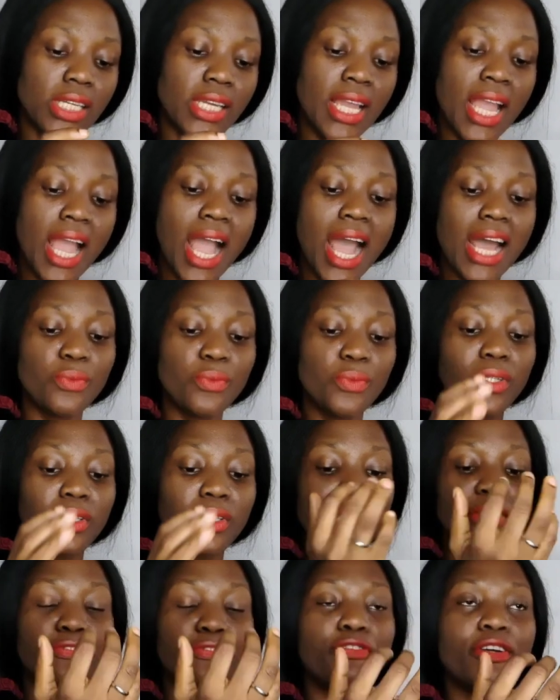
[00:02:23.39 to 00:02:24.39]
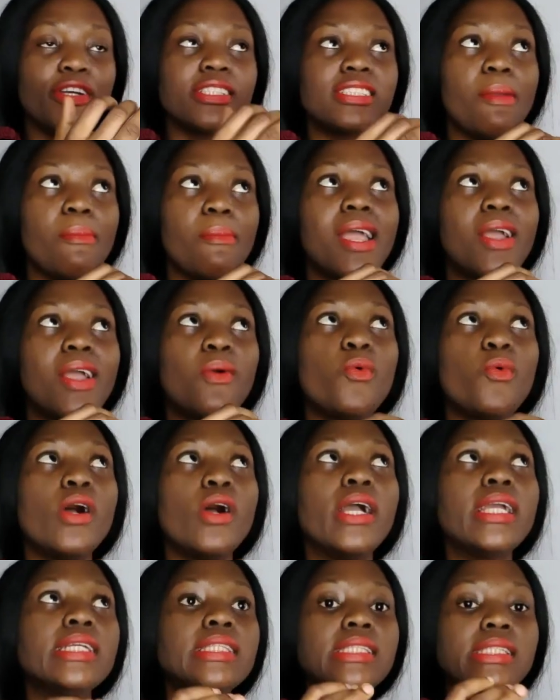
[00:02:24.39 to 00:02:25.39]
And the first time I wore it
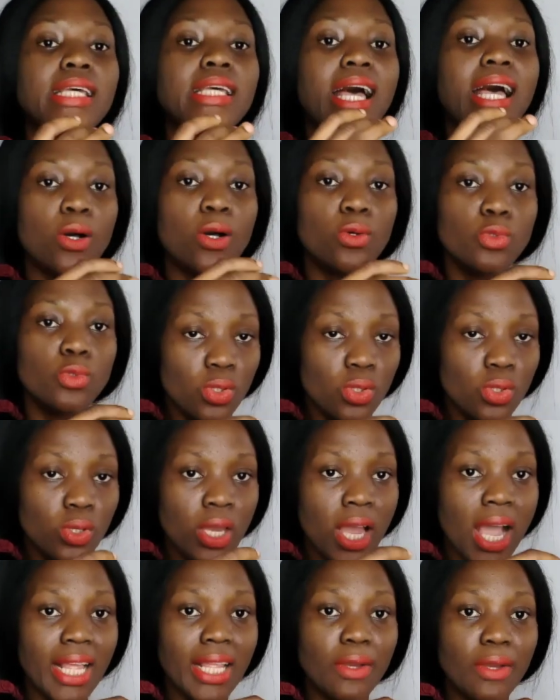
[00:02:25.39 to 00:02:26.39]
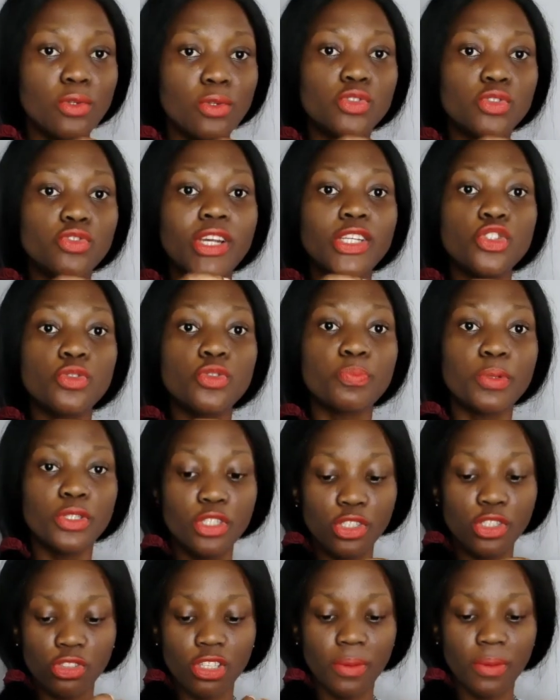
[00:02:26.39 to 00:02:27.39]
out, I was trying to purchase
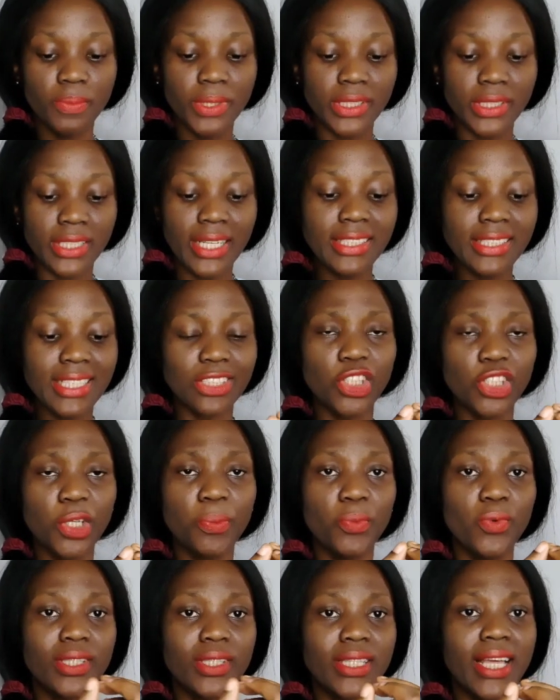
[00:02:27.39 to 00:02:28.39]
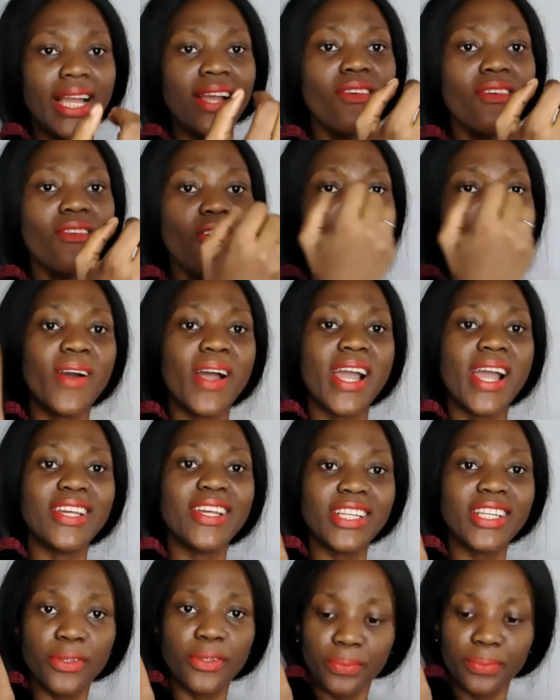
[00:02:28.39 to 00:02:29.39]
something. The lady that saw me was like, "Oh, I like
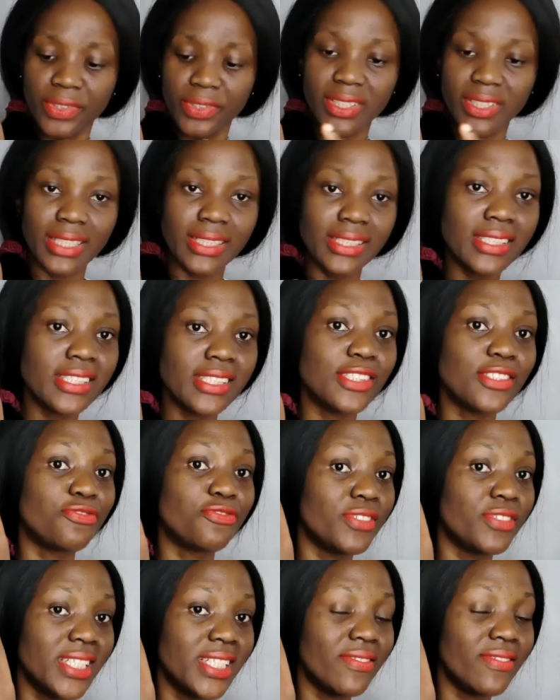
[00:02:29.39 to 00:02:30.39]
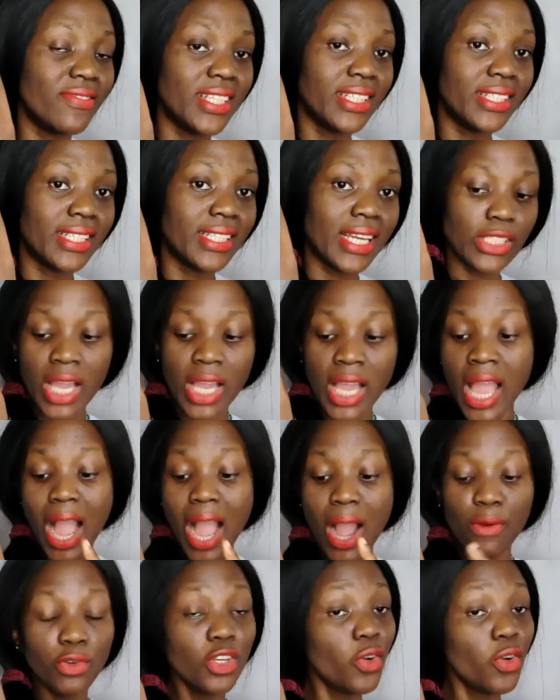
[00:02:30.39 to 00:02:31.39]
your bracelet. This is really, really nice." I would
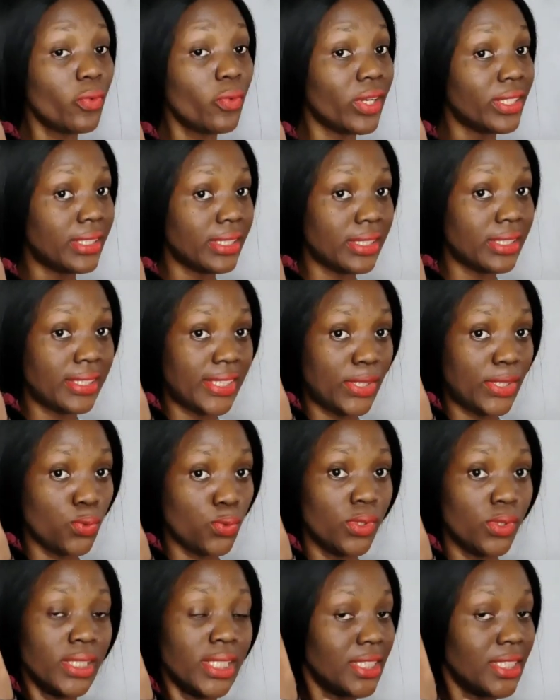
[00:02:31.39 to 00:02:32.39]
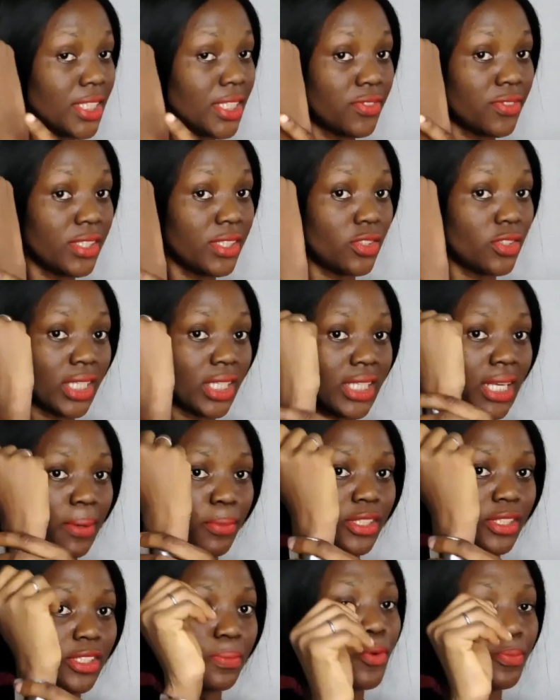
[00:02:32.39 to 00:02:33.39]
not wear this two necessarily together, but the
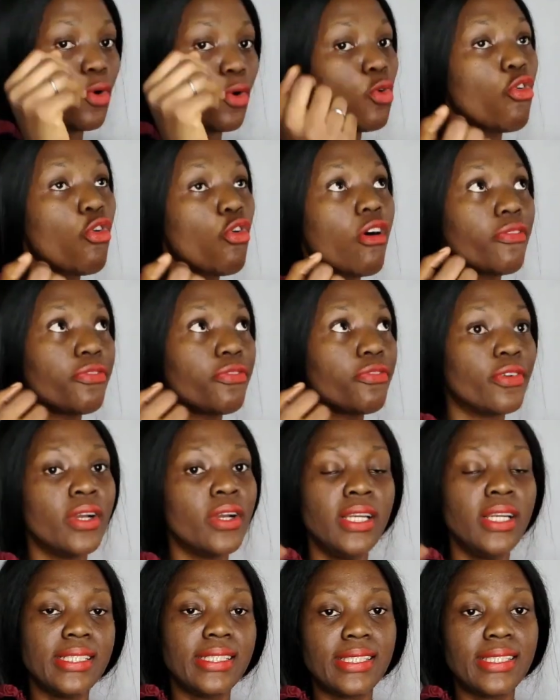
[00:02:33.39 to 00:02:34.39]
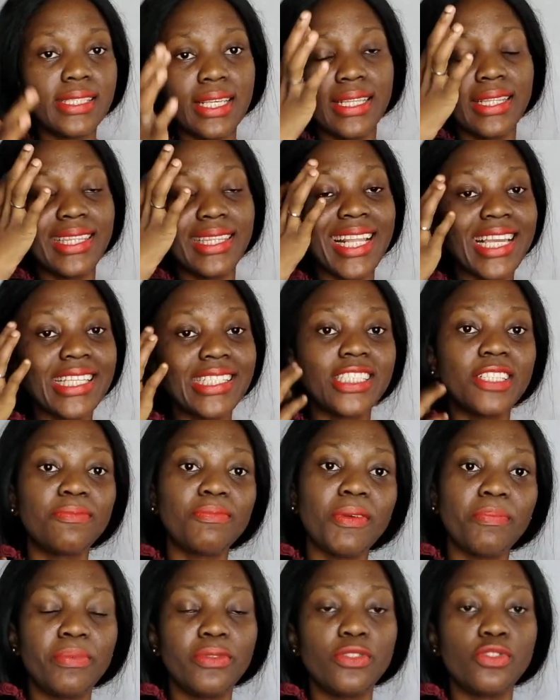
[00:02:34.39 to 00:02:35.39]
bone cuff is a nice statement
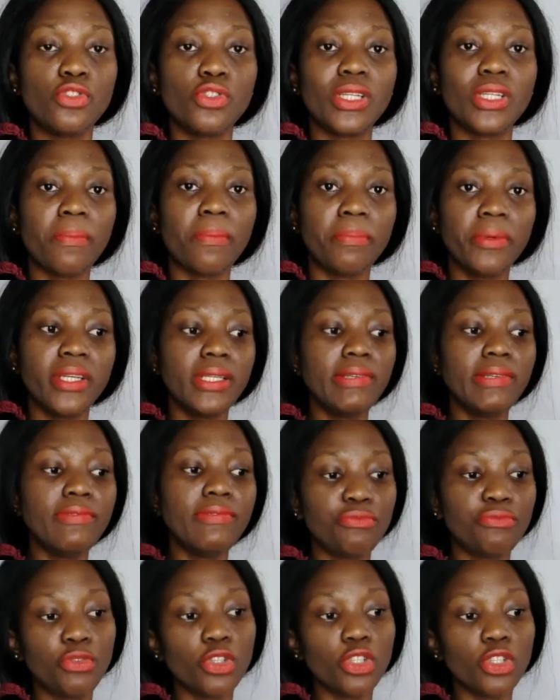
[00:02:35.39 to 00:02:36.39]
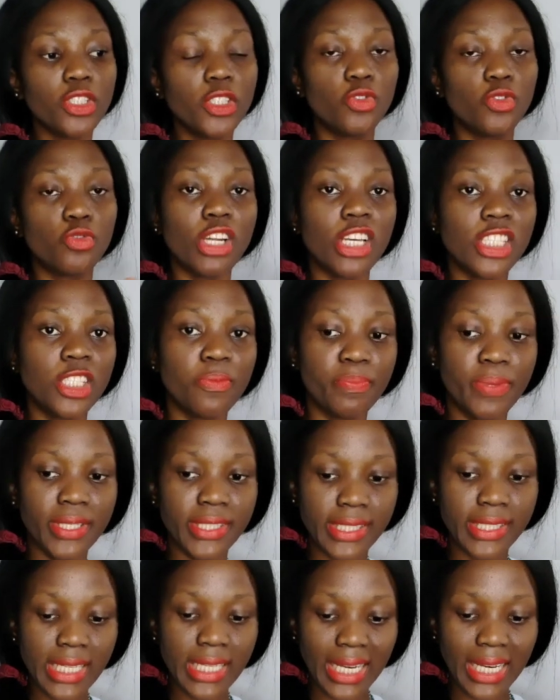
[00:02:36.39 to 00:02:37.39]
piece. So you can be you just dress
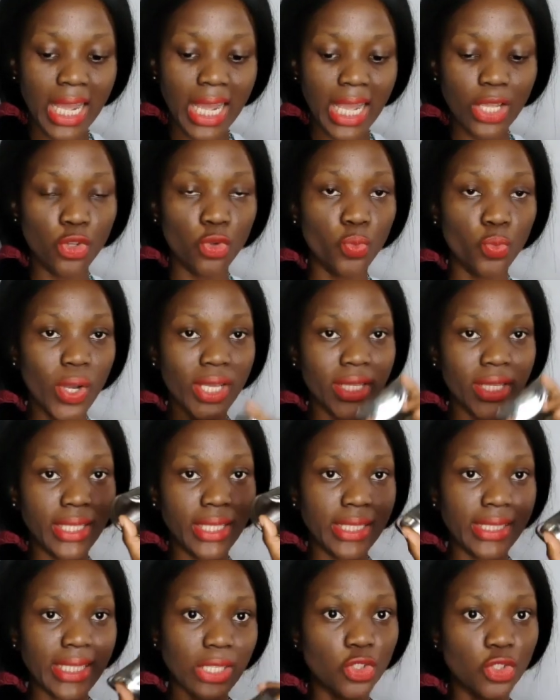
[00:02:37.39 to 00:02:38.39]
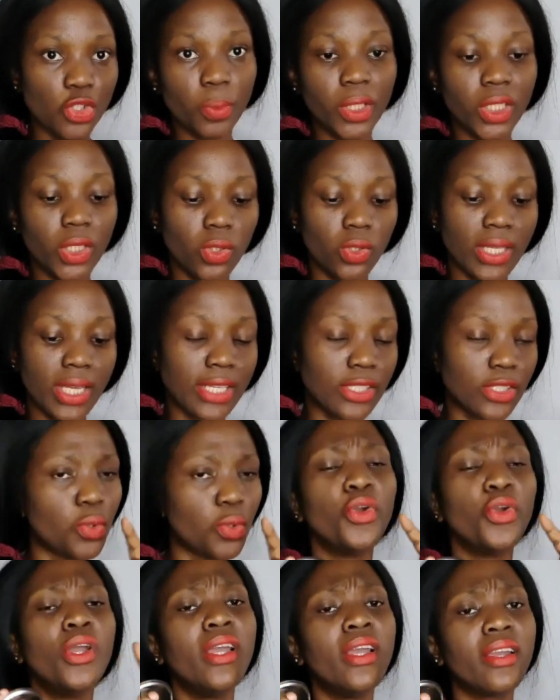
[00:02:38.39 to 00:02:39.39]
basically and you wear this, and someone's going to ask,
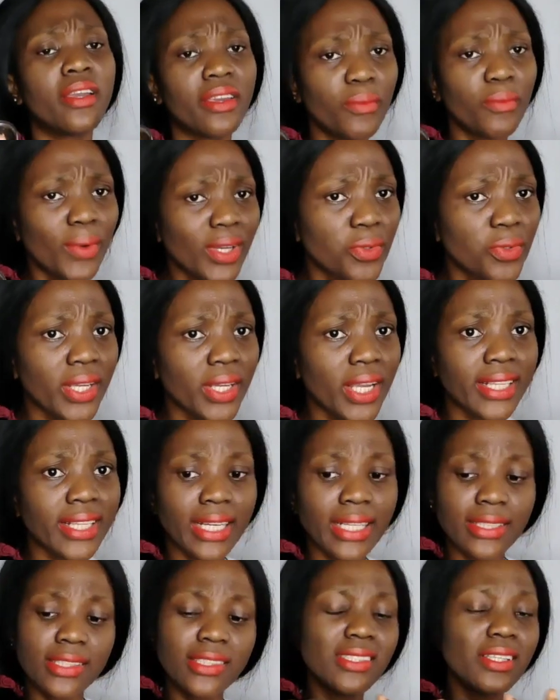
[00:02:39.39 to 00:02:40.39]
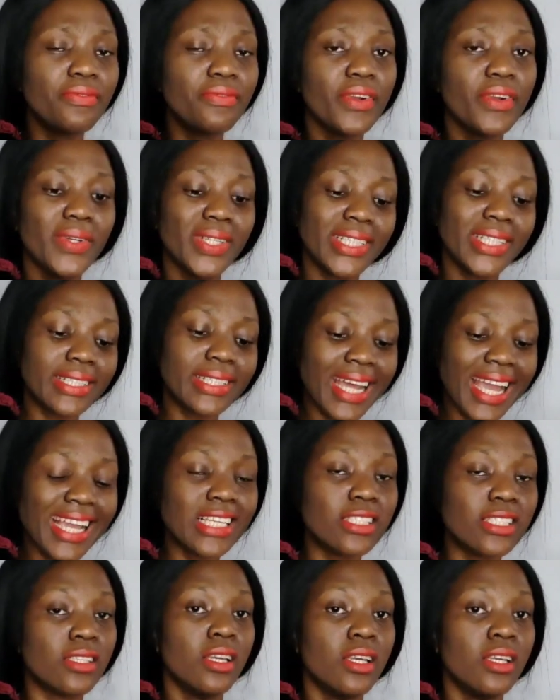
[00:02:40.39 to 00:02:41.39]
where did you get that? This is a very nice
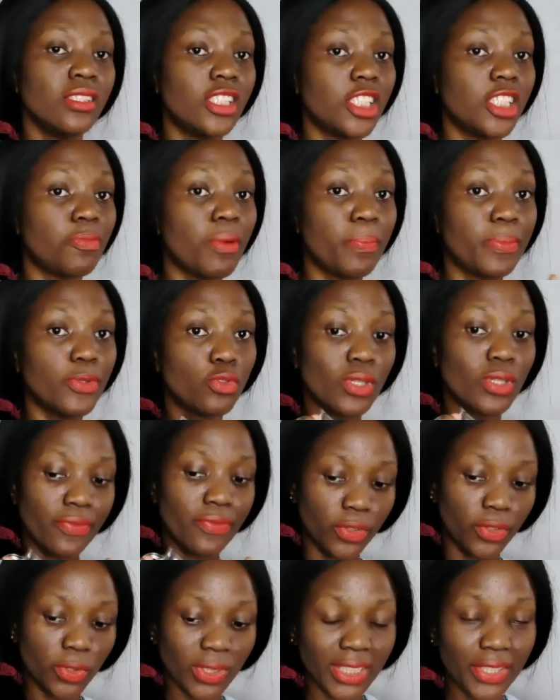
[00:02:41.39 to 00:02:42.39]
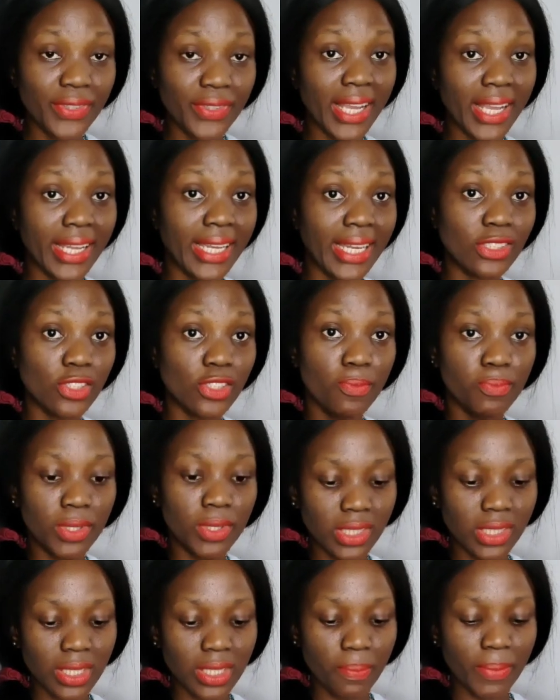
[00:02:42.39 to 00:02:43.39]
statement piece to have because if you can get something
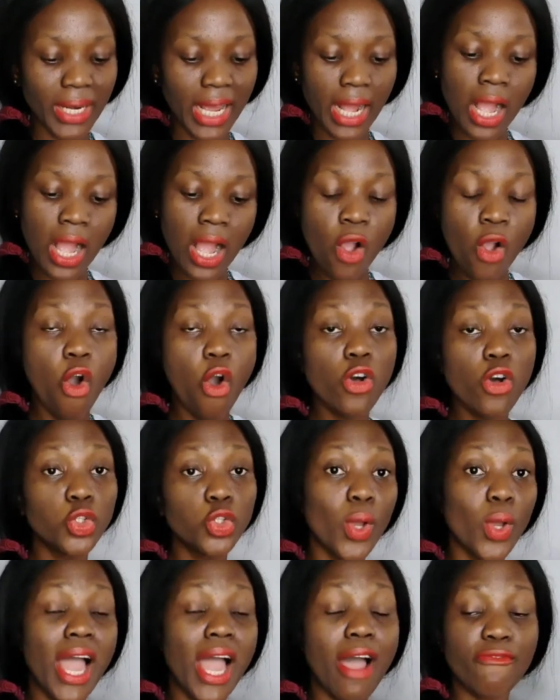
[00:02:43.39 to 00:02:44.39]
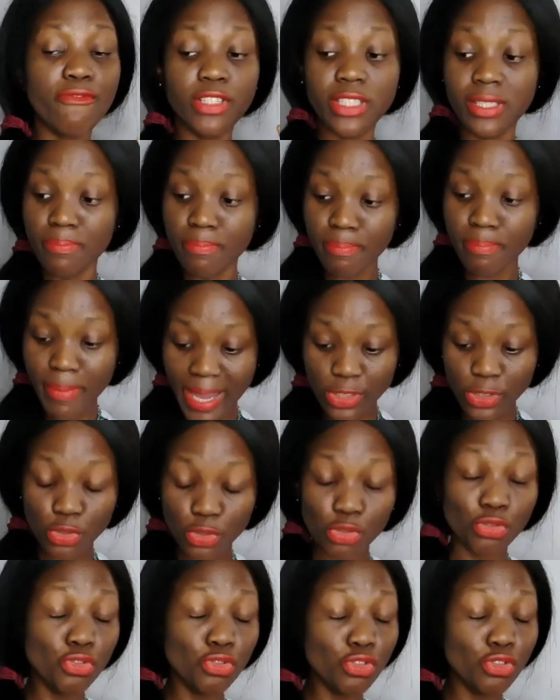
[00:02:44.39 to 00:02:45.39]
similar. Also, I have it in mind to
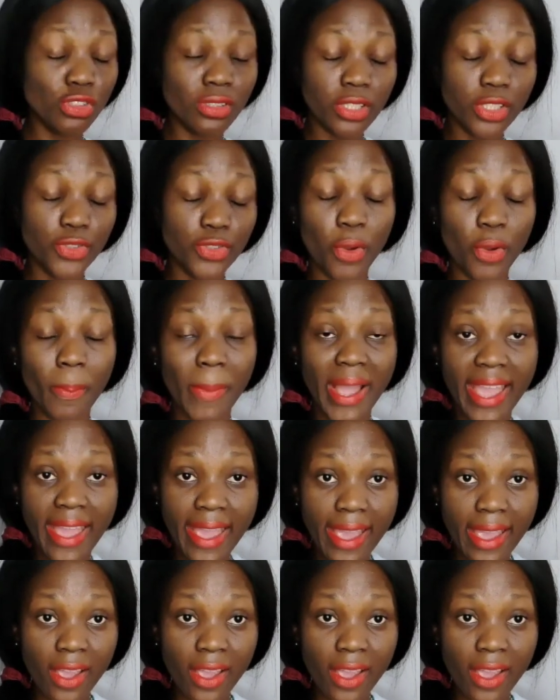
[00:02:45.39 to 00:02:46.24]
use this for my hair.